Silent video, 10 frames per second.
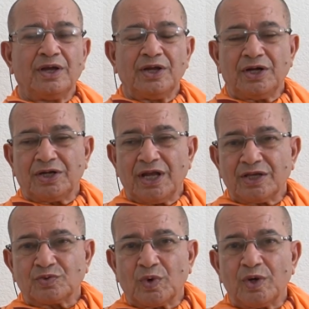It
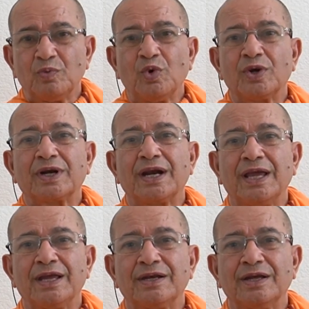takes one more
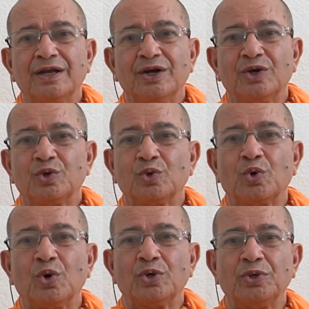grain to
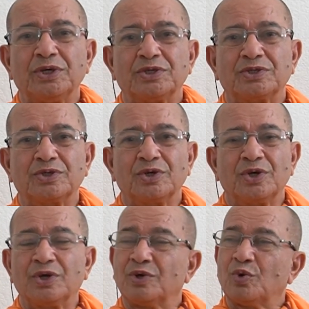go to its
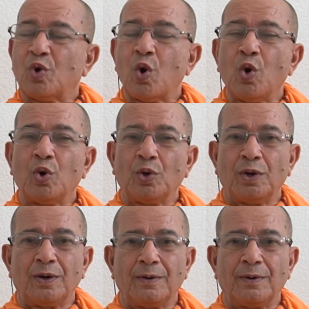hole.